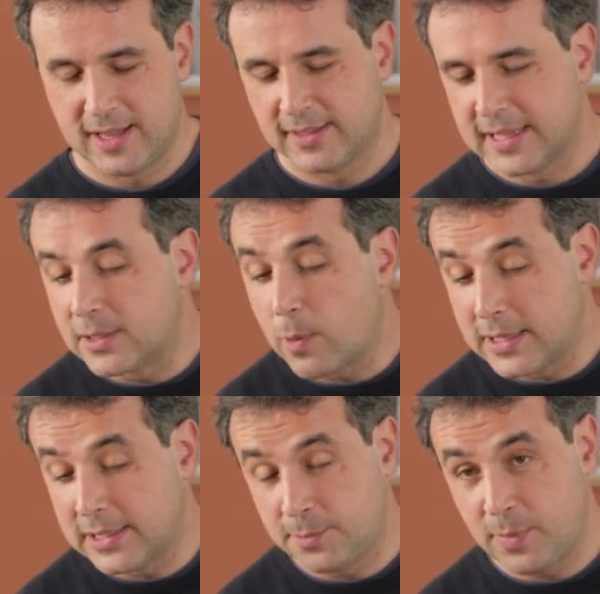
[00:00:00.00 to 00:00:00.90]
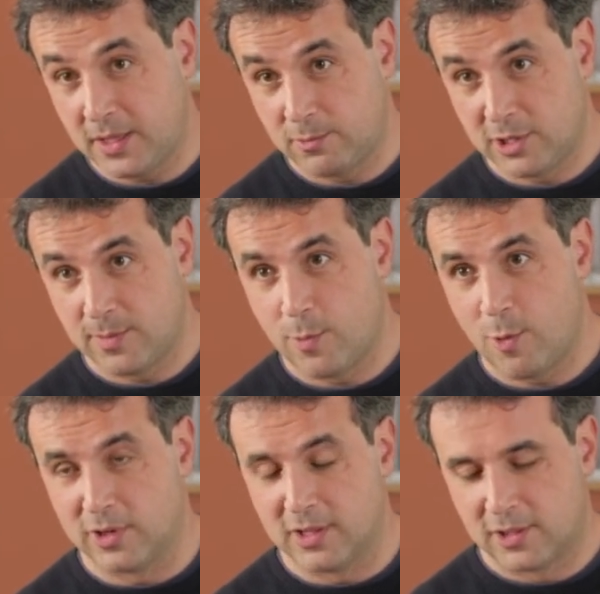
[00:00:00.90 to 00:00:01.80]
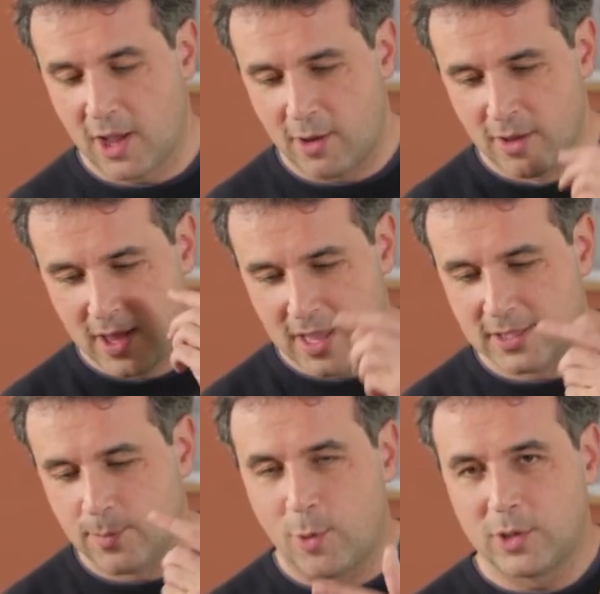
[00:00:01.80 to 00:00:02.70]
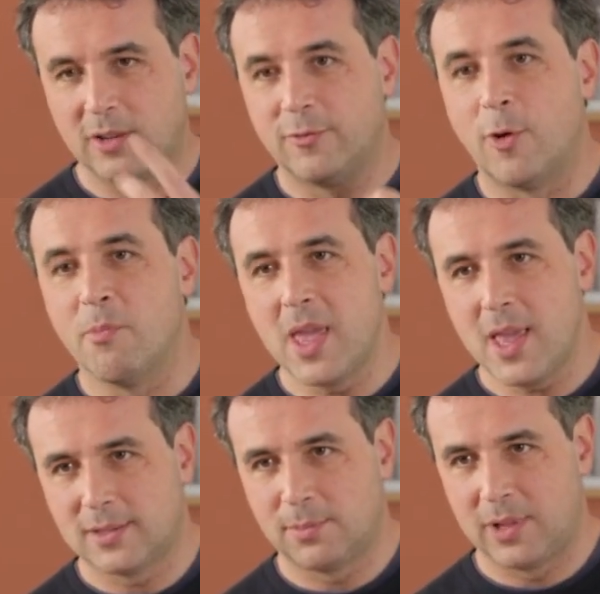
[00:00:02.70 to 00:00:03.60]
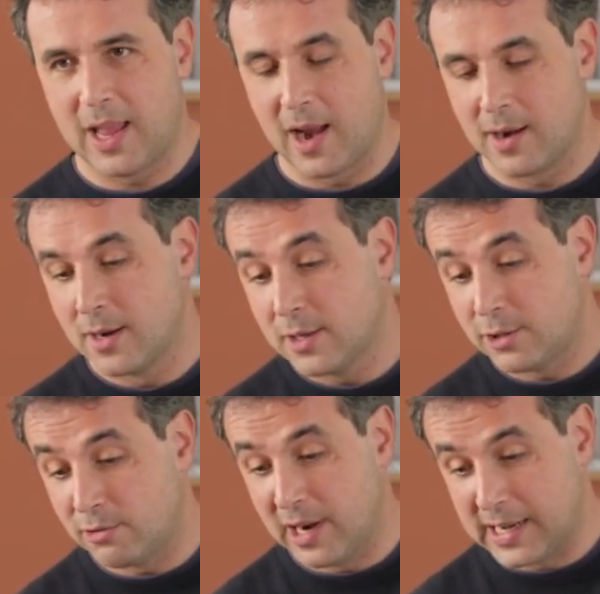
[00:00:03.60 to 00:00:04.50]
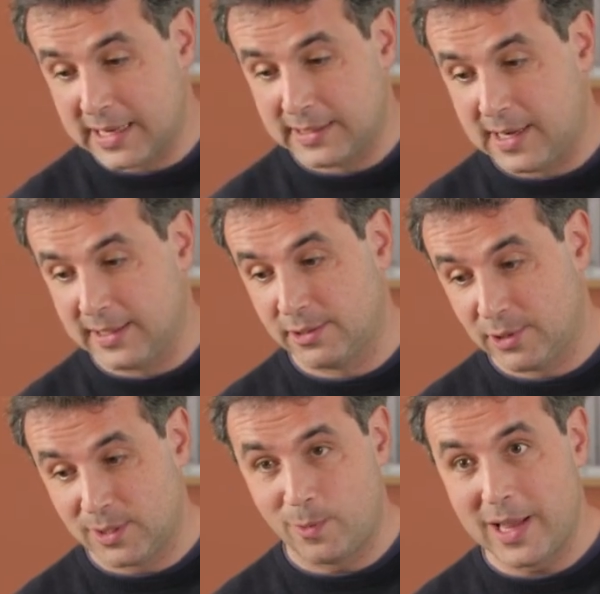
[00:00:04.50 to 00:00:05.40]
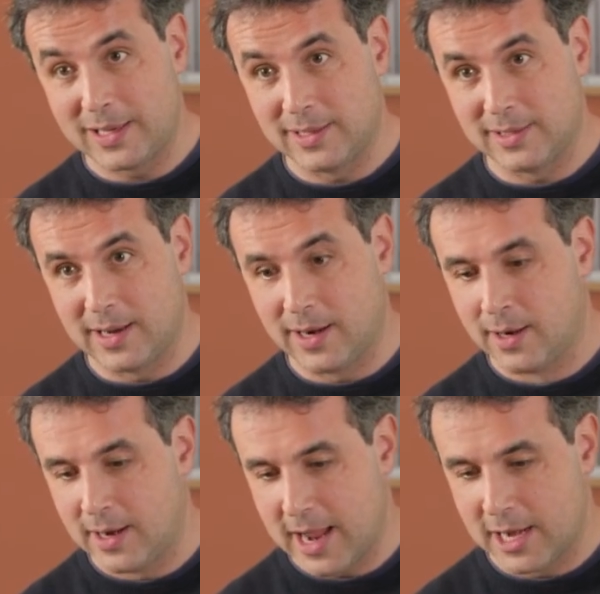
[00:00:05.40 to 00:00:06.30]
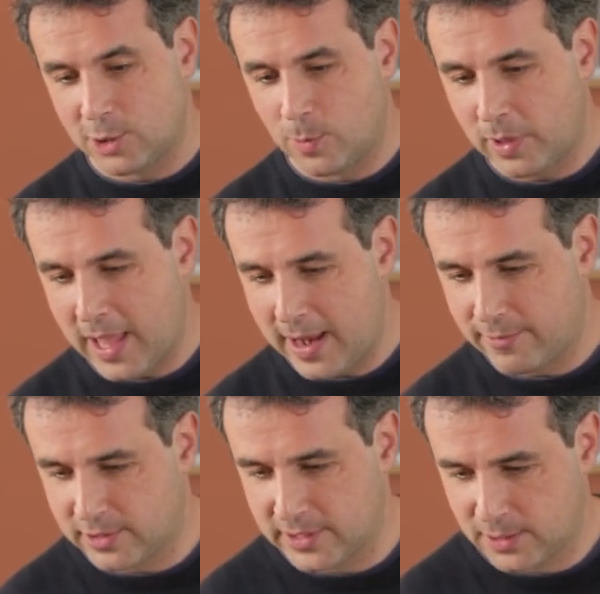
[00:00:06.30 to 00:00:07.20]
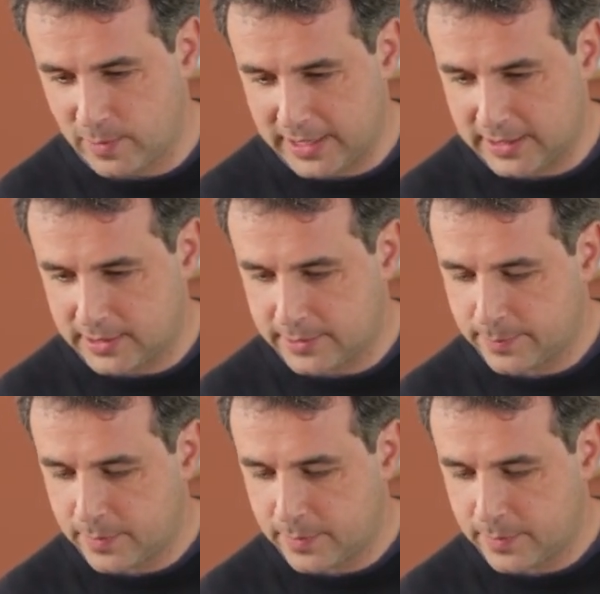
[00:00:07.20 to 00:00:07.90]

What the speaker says: That's why this piece was important. So it's important for me as a player to recognize there is a weakness there and to play for this weakness.